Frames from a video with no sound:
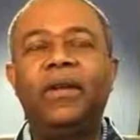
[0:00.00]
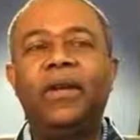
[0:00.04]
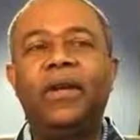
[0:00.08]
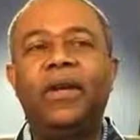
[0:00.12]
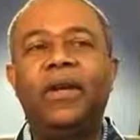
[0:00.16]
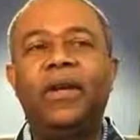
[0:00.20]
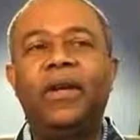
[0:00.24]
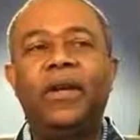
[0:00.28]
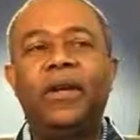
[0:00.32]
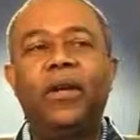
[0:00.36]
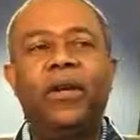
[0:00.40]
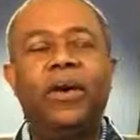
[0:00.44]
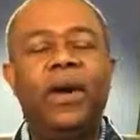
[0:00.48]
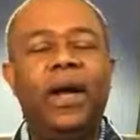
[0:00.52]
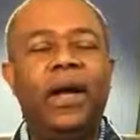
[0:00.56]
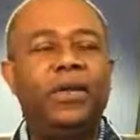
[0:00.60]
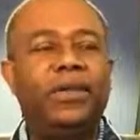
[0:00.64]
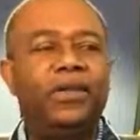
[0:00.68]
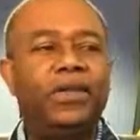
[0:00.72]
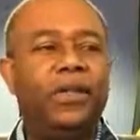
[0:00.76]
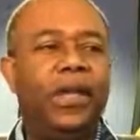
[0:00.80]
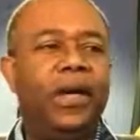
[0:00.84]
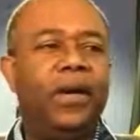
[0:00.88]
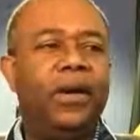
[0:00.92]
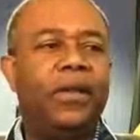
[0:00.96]
You know, I
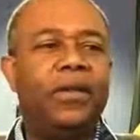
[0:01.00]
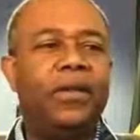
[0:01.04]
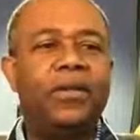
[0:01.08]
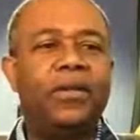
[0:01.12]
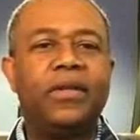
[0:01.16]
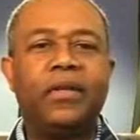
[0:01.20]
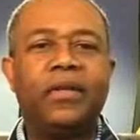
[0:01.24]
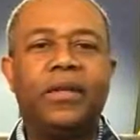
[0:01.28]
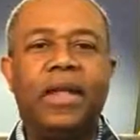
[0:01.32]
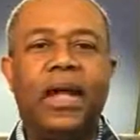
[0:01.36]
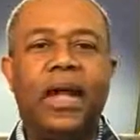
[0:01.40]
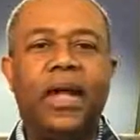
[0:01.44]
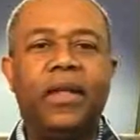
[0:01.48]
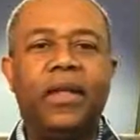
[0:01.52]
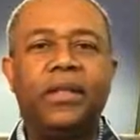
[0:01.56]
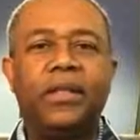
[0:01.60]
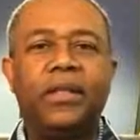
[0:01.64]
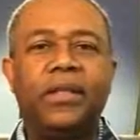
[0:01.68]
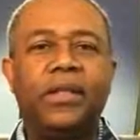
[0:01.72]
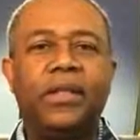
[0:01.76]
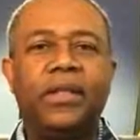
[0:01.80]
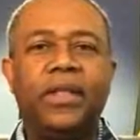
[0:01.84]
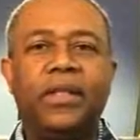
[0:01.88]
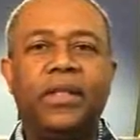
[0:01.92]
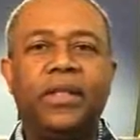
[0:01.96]
shared this
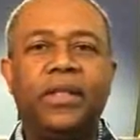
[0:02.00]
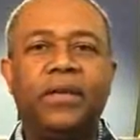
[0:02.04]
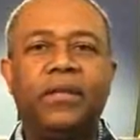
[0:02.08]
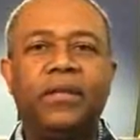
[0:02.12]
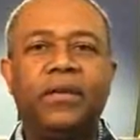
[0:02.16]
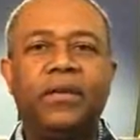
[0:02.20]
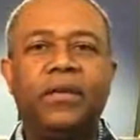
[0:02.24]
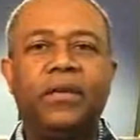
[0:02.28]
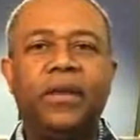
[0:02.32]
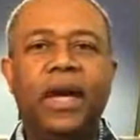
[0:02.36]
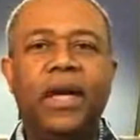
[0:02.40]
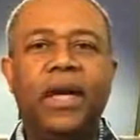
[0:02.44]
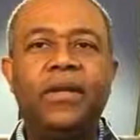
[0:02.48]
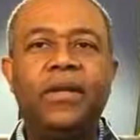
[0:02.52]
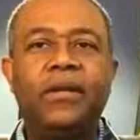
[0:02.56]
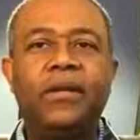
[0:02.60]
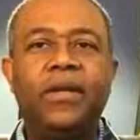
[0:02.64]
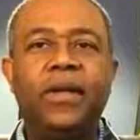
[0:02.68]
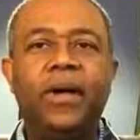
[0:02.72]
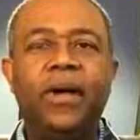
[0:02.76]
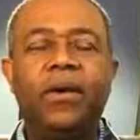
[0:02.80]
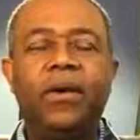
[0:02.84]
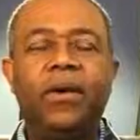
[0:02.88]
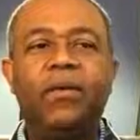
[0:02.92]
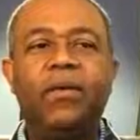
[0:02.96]
analogy just a few days
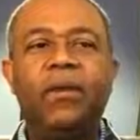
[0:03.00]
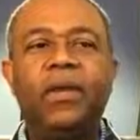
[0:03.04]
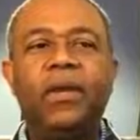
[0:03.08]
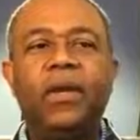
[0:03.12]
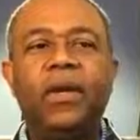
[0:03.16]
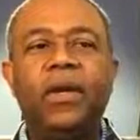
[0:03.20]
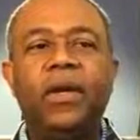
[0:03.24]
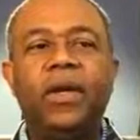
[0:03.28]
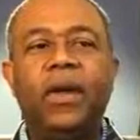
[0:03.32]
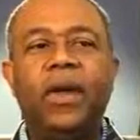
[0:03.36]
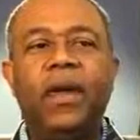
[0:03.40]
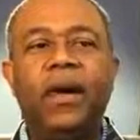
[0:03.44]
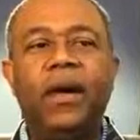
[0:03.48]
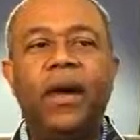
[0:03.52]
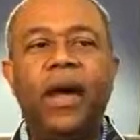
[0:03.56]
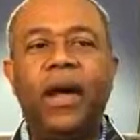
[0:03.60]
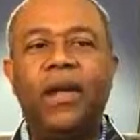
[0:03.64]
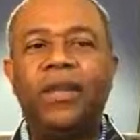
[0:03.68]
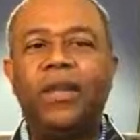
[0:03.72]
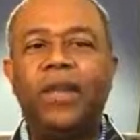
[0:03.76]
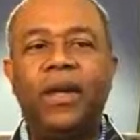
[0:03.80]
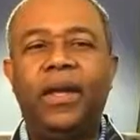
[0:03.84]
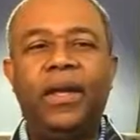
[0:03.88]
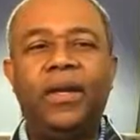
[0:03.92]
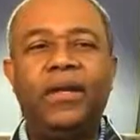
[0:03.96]
ago. Uh, I
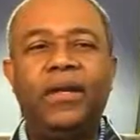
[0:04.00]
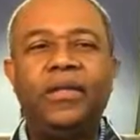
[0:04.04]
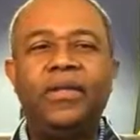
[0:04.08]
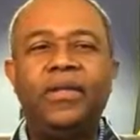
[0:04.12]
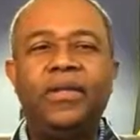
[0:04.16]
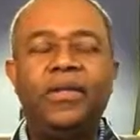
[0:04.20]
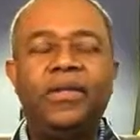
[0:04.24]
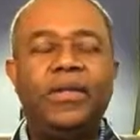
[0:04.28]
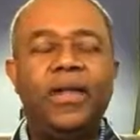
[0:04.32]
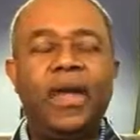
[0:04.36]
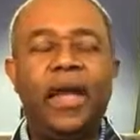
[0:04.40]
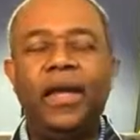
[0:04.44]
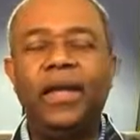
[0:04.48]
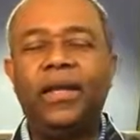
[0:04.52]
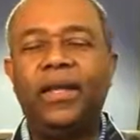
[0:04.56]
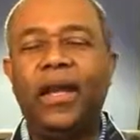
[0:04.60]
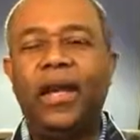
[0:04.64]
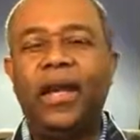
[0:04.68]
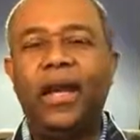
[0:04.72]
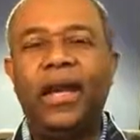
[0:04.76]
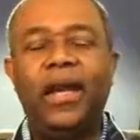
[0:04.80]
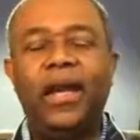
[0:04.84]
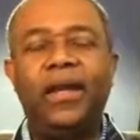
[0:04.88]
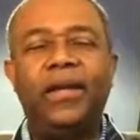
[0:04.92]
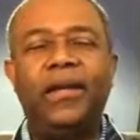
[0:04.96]
think it's
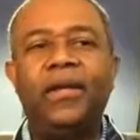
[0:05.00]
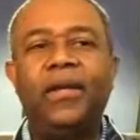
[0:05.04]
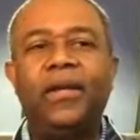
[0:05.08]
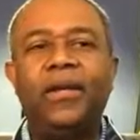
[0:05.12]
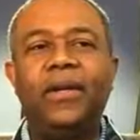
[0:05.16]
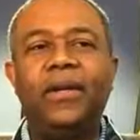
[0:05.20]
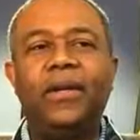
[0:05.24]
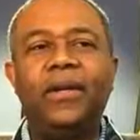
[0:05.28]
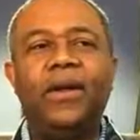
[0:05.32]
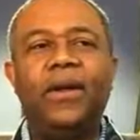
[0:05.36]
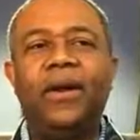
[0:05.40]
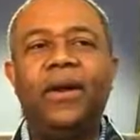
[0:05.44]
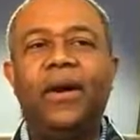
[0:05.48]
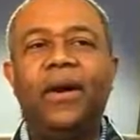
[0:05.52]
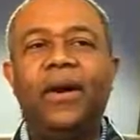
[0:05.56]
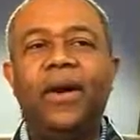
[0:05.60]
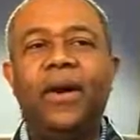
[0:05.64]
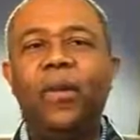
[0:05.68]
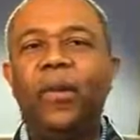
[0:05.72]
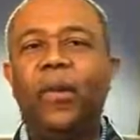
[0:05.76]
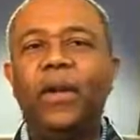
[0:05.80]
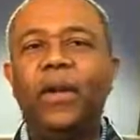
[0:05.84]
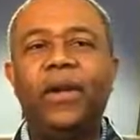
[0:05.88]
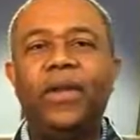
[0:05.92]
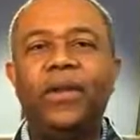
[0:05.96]
Dateline uh, or
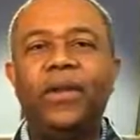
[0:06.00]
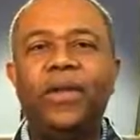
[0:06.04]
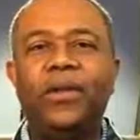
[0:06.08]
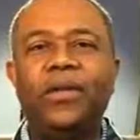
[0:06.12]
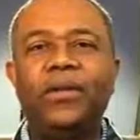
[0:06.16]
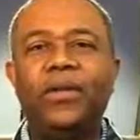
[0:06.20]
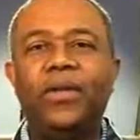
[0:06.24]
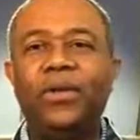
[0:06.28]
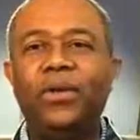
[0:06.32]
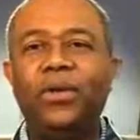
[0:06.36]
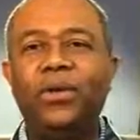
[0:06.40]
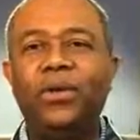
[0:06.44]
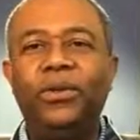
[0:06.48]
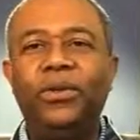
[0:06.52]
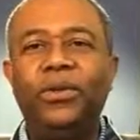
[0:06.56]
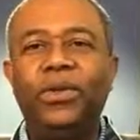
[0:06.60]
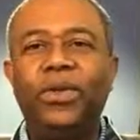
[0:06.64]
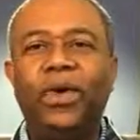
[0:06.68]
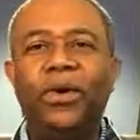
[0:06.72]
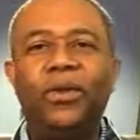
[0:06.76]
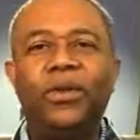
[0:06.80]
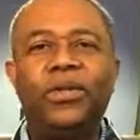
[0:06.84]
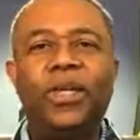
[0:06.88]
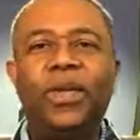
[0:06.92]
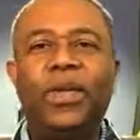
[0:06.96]
one of these news
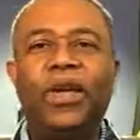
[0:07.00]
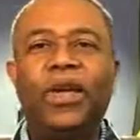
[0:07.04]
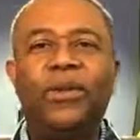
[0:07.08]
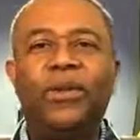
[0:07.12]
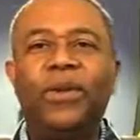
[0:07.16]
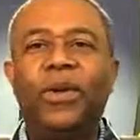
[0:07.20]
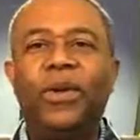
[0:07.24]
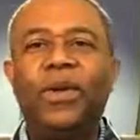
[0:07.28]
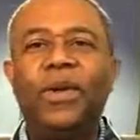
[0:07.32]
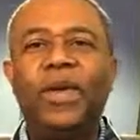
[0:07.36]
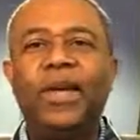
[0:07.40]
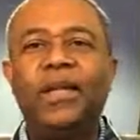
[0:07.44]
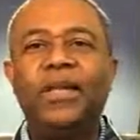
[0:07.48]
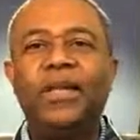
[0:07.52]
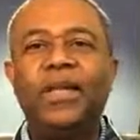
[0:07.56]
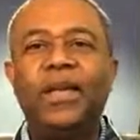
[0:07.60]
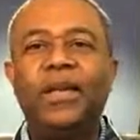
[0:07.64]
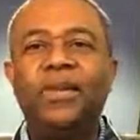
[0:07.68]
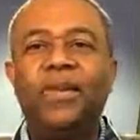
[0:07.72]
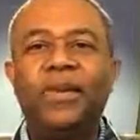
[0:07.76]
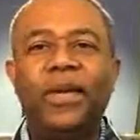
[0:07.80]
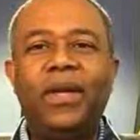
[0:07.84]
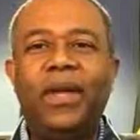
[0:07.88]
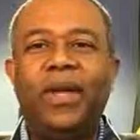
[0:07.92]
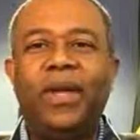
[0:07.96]
shows that come on at
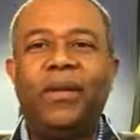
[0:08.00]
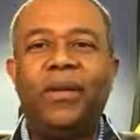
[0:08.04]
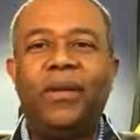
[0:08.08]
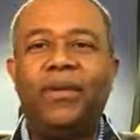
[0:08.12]
10 p.m.